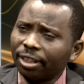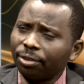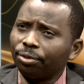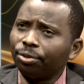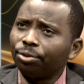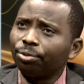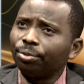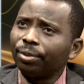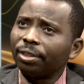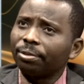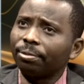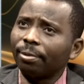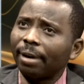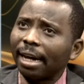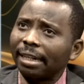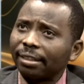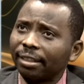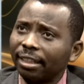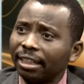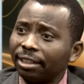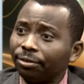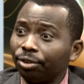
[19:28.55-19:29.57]
If you do the
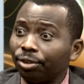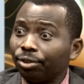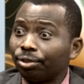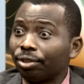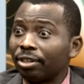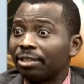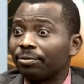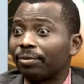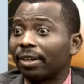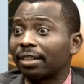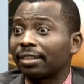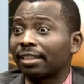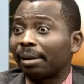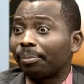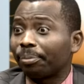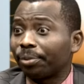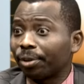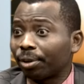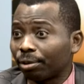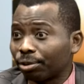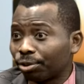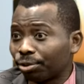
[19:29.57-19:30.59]
right thing, if you use your universal
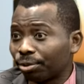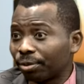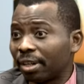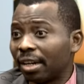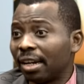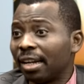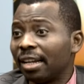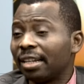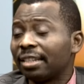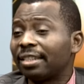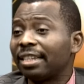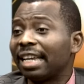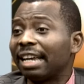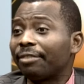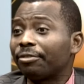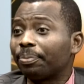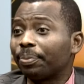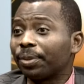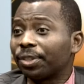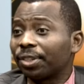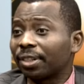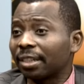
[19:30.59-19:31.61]
precaution, see
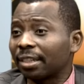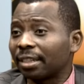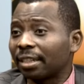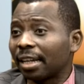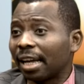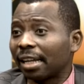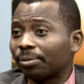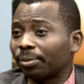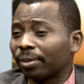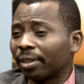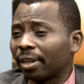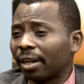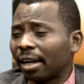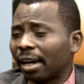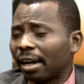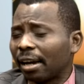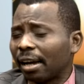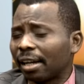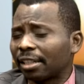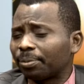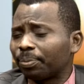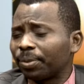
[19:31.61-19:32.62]
every patient as,
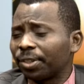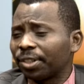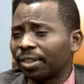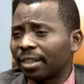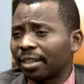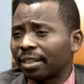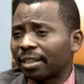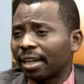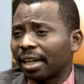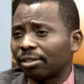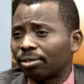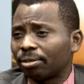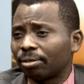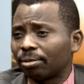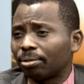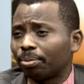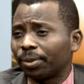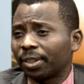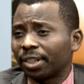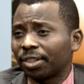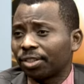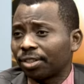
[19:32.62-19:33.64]
as patient that
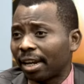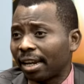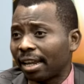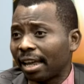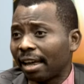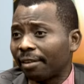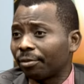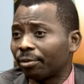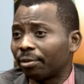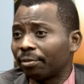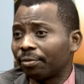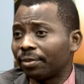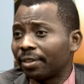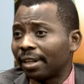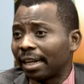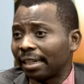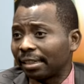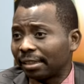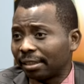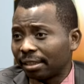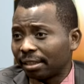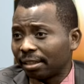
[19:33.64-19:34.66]
potentially have COVID
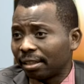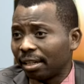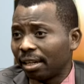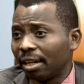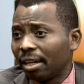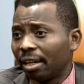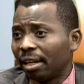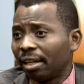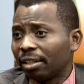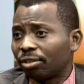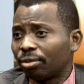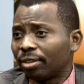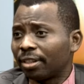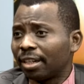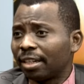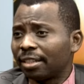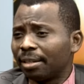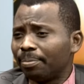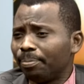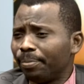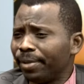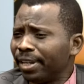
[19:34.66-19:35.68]
nineteen. So
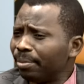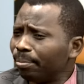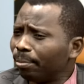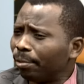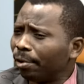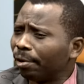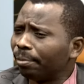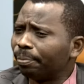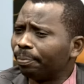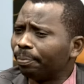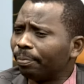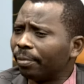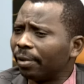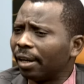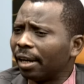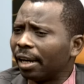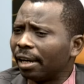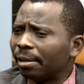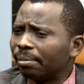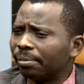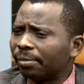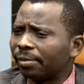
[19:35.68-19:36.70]
there's a minimum
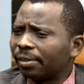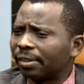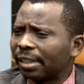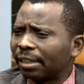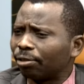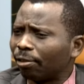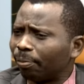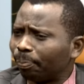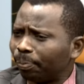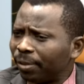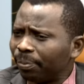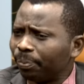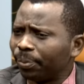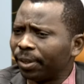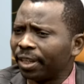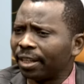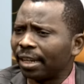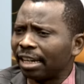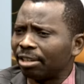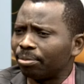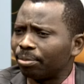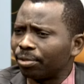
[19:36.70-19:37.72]
um, set of P P
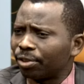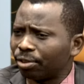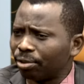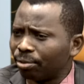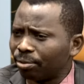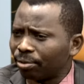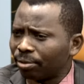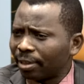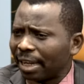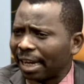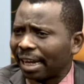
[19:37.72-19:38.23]
E that you must use.